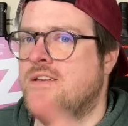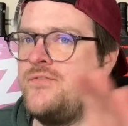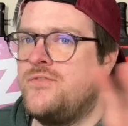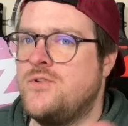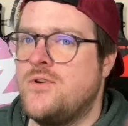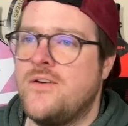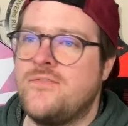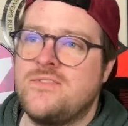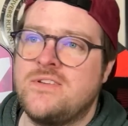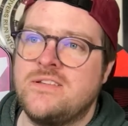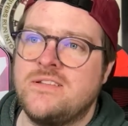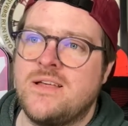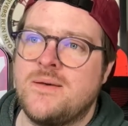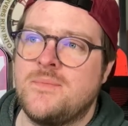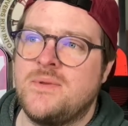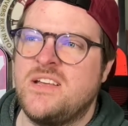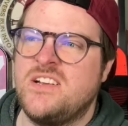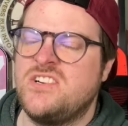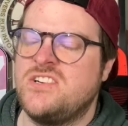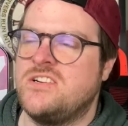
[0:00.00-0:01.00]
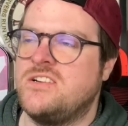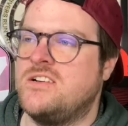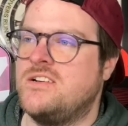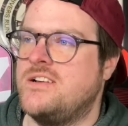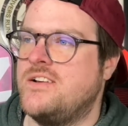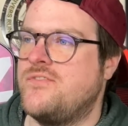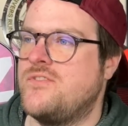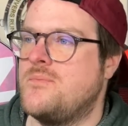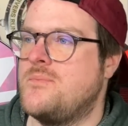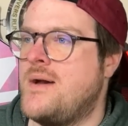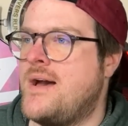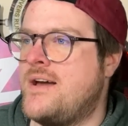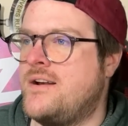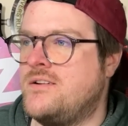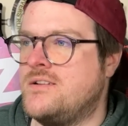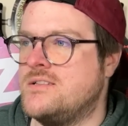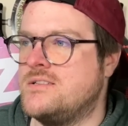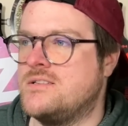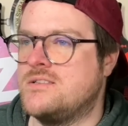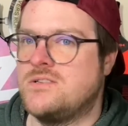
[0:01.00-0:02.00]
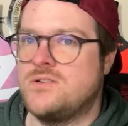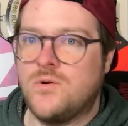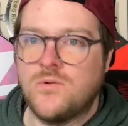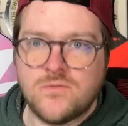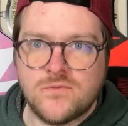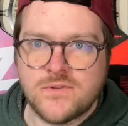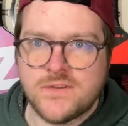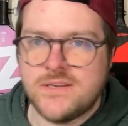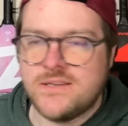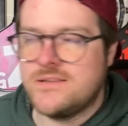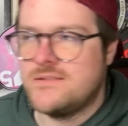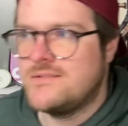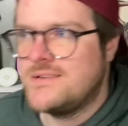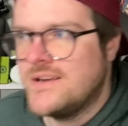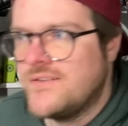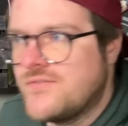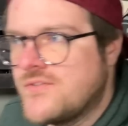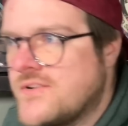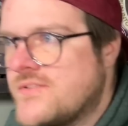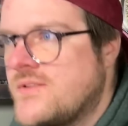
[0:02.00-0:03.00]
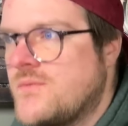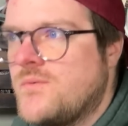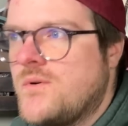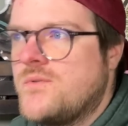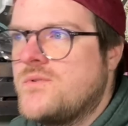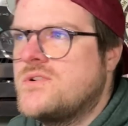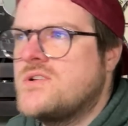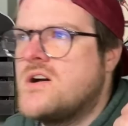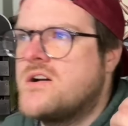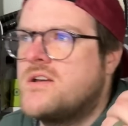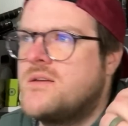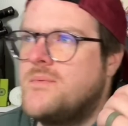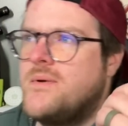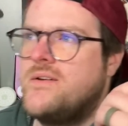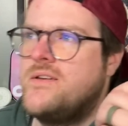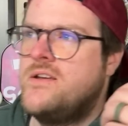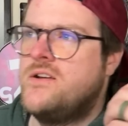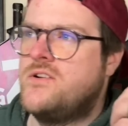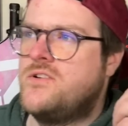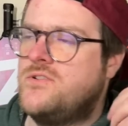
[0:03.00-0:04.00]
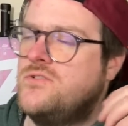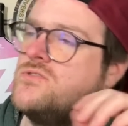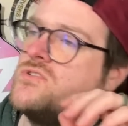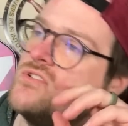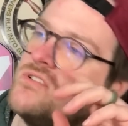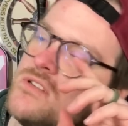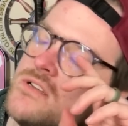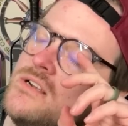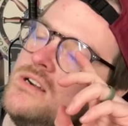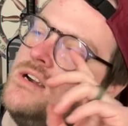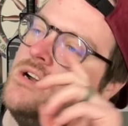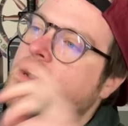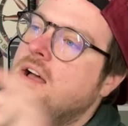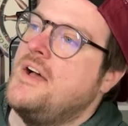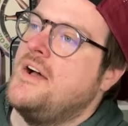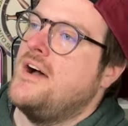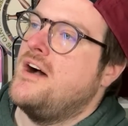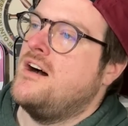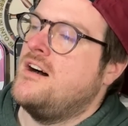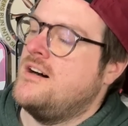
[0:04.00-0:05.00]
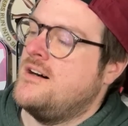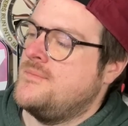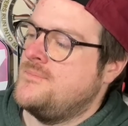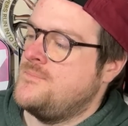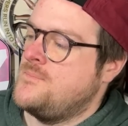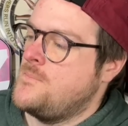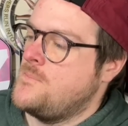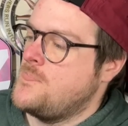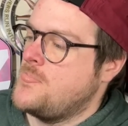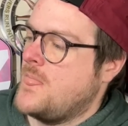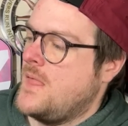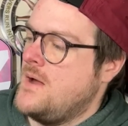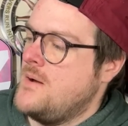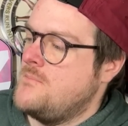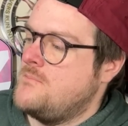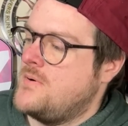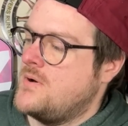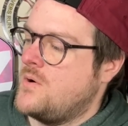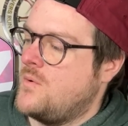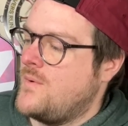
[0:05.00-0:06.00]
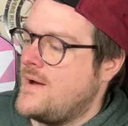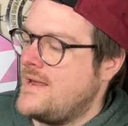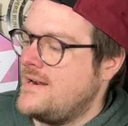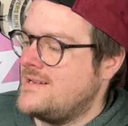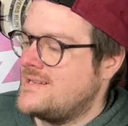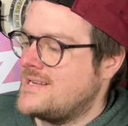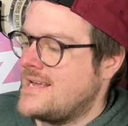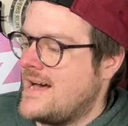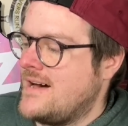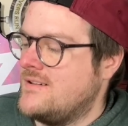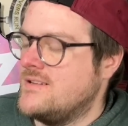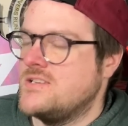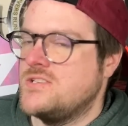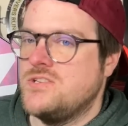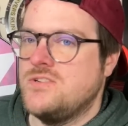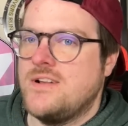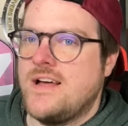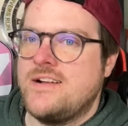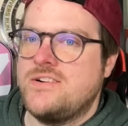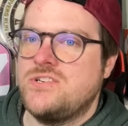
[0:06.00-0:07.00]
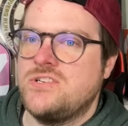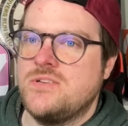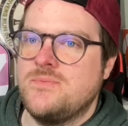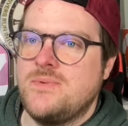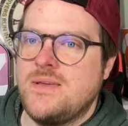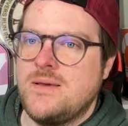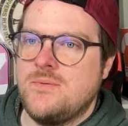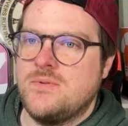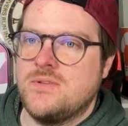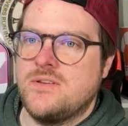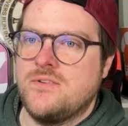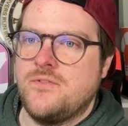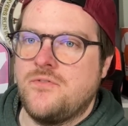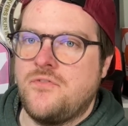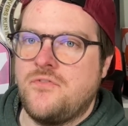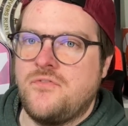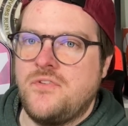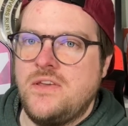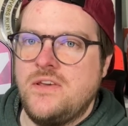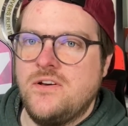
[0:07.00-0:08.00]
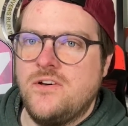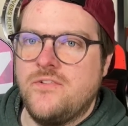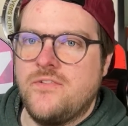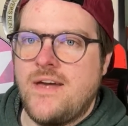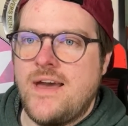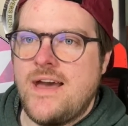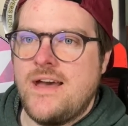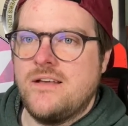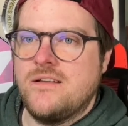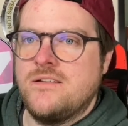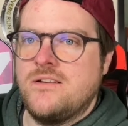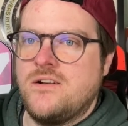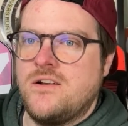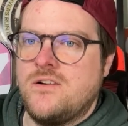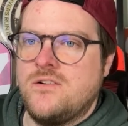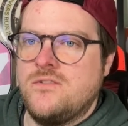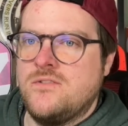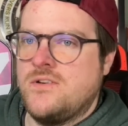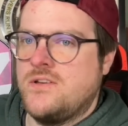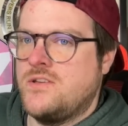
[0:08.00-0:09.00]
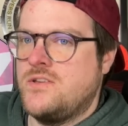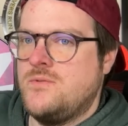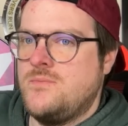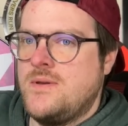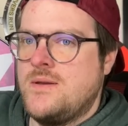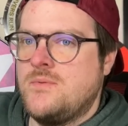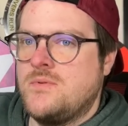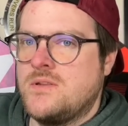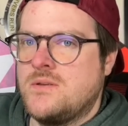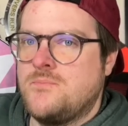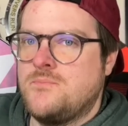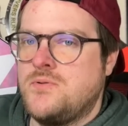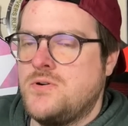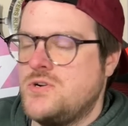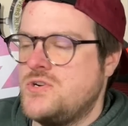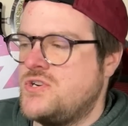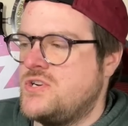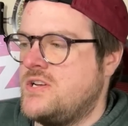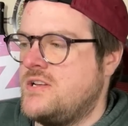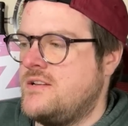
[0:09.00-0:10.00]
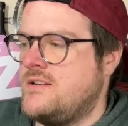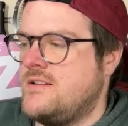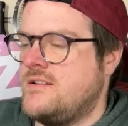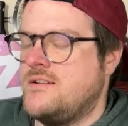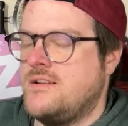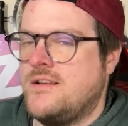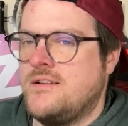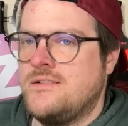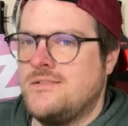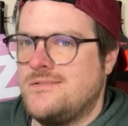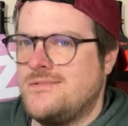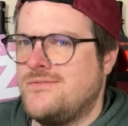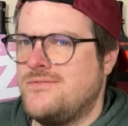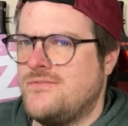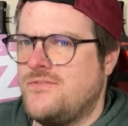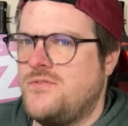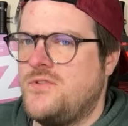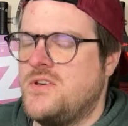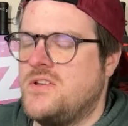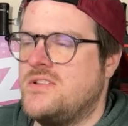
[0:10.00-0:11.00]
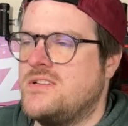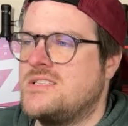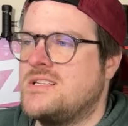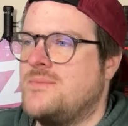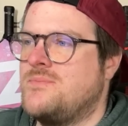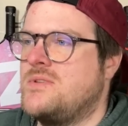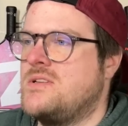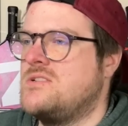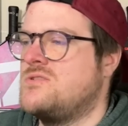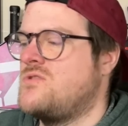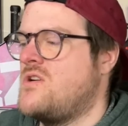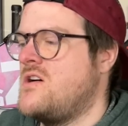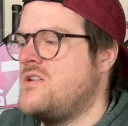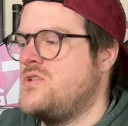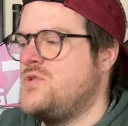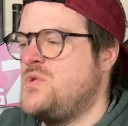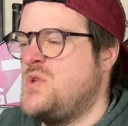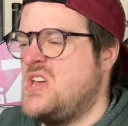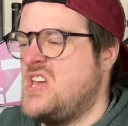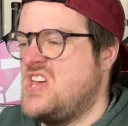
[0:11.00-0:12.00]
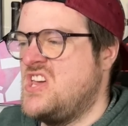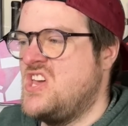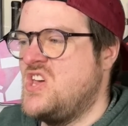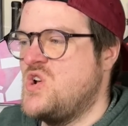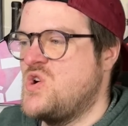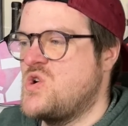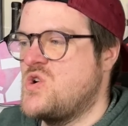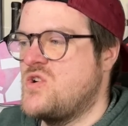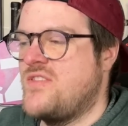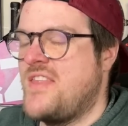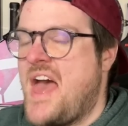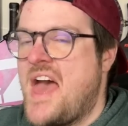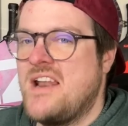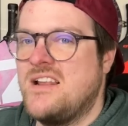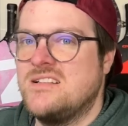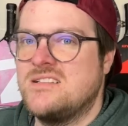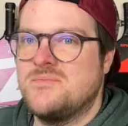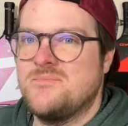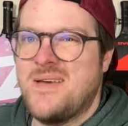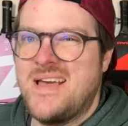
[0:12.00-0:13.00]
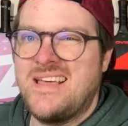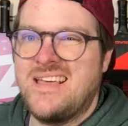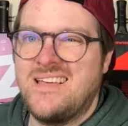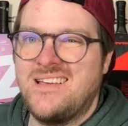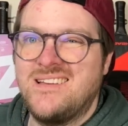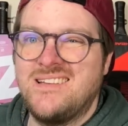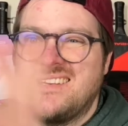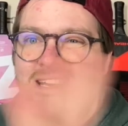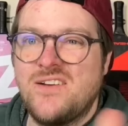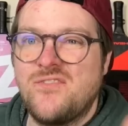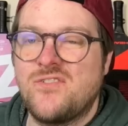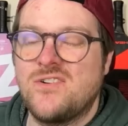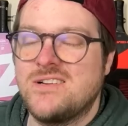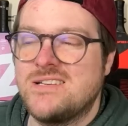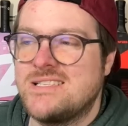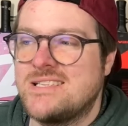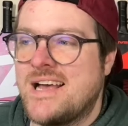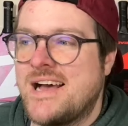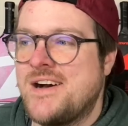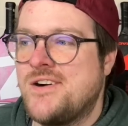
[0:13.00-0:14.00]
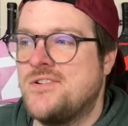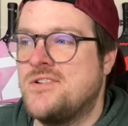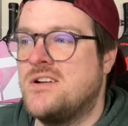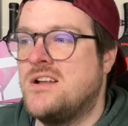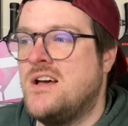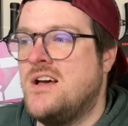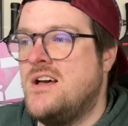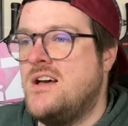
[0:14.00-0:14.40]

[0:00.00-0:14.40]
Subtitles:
if you have delamination in a different paddle, it's totally different than what we're talking about here usually. But a way to tell is you'd actually be able to feel that, like you'd be able to push in and feel that something's wrong. You'd hear that it's making a different sound.